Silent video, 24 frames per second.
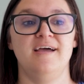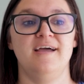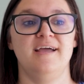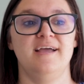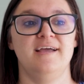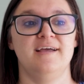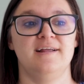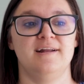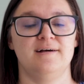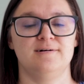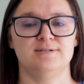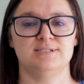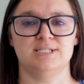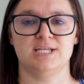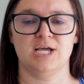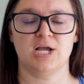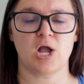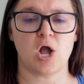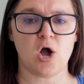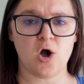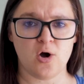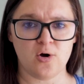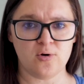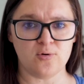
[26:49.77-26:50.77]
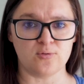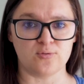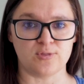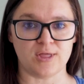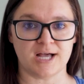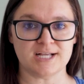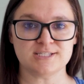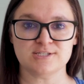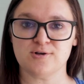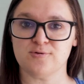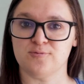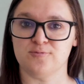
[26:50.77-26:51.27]
And I was like, oh,
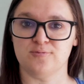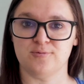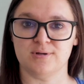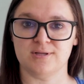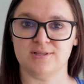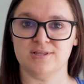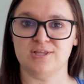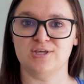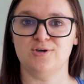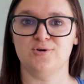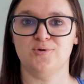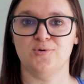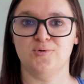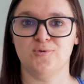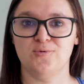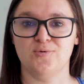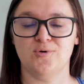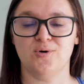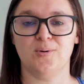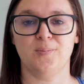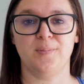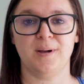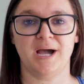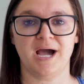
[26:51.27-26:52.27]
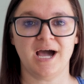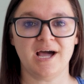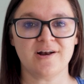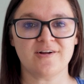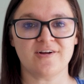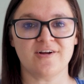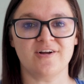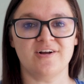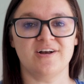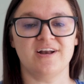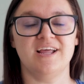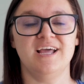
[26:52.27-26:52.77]
that's a really cool
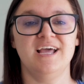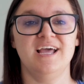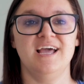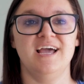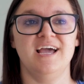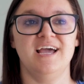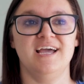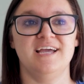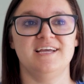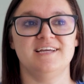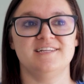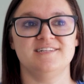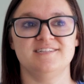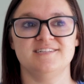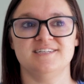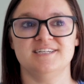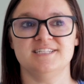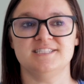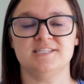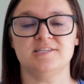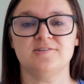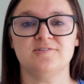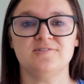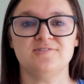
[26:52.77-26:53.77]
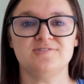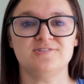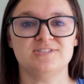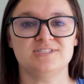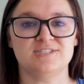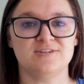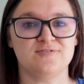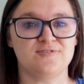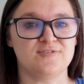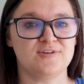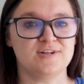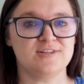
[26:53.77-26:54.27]
pattern. And it's a little
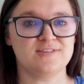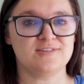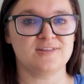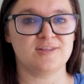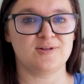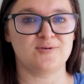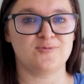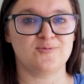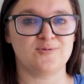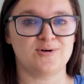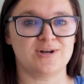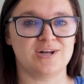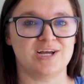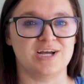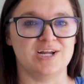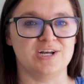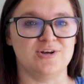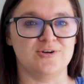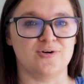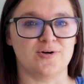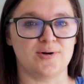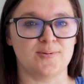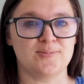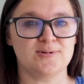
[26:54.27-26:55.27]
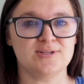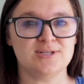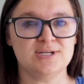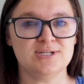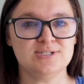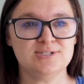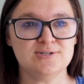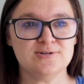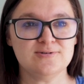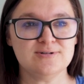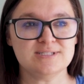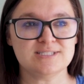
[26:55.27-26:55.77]
different than what I normally
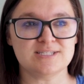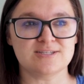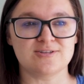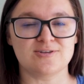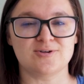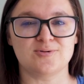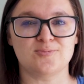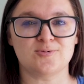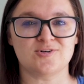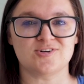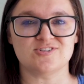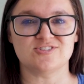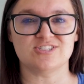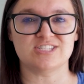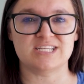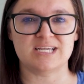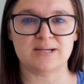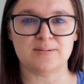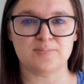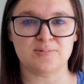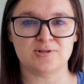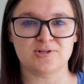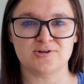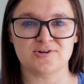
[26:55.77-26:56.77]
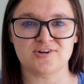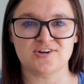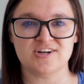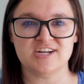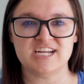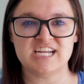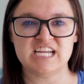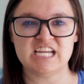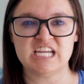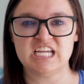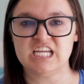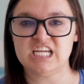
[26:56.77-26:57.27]
do. It's a little more
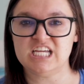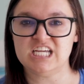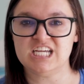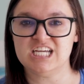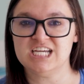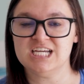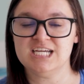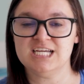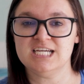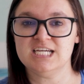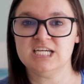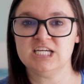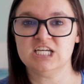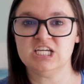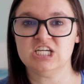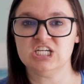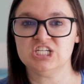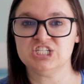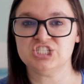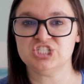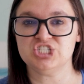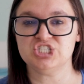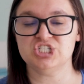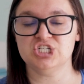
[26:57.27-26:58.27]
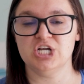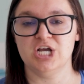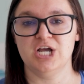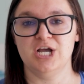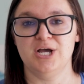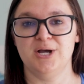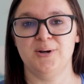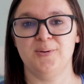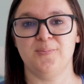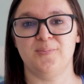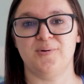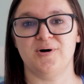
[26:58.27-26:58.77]
samplery-ish,
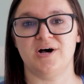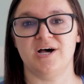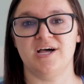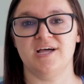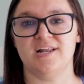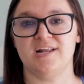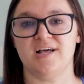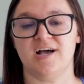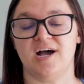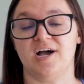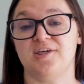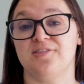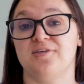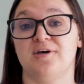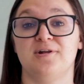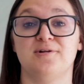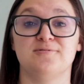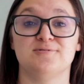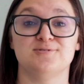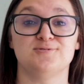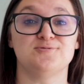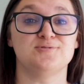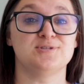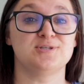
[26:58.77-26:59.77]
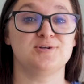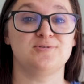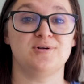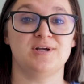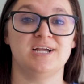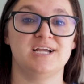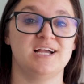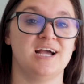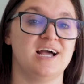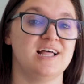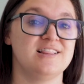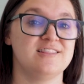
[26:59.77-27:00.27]
but I thought it was really
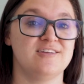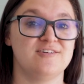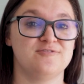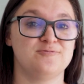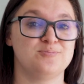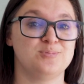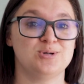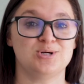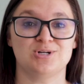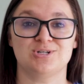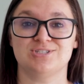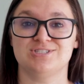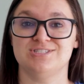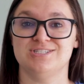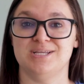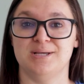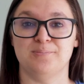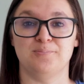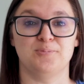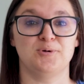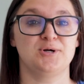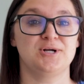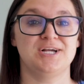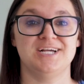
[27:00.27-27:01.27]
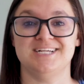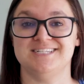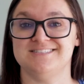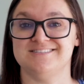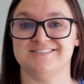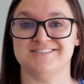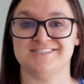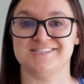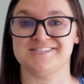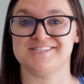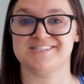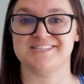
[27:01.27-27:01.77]
great. I love books and
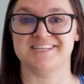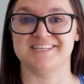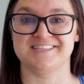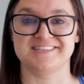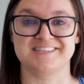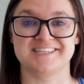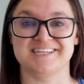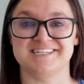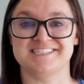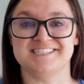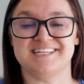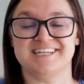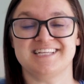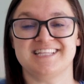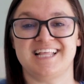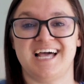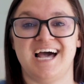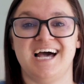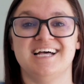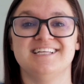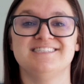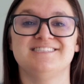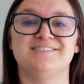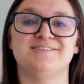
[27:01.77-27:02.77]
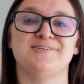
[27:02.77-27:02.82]
bookcases and things like that.